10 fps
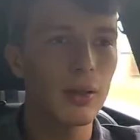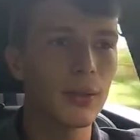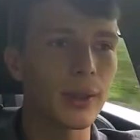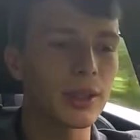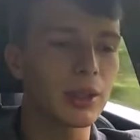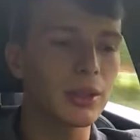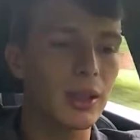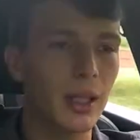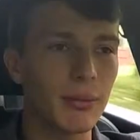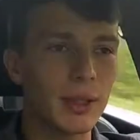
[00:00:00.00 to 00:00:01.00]
which,
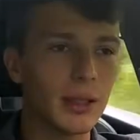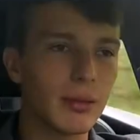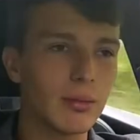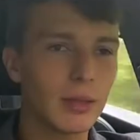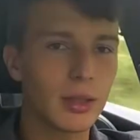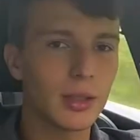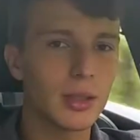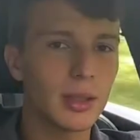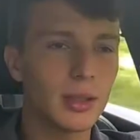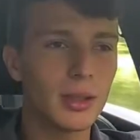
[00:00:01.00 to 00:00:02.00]
I mean,
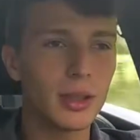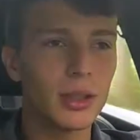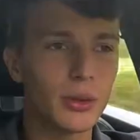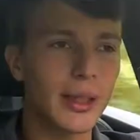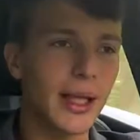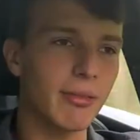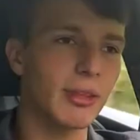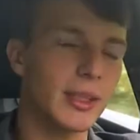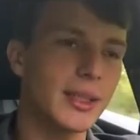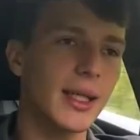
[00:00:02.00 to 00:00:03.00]
you can
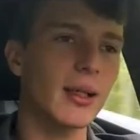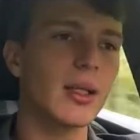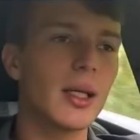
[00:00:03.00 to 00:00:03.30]
definitely tell.